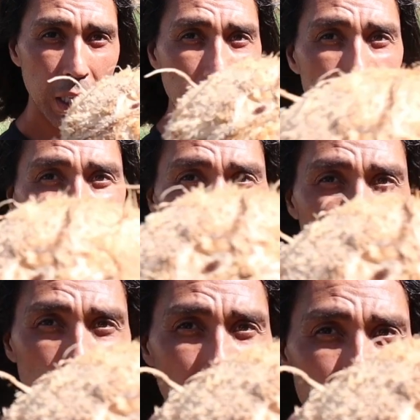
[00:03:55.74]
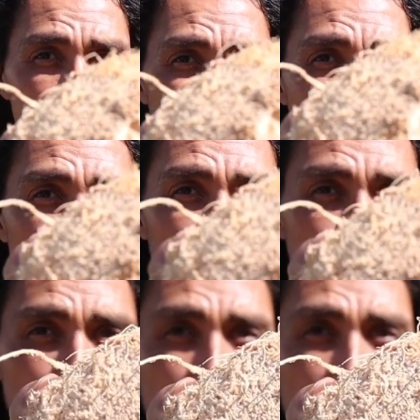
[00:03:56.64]
in between the
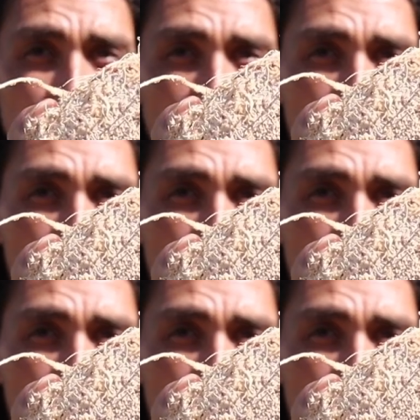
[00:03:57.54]
eyes.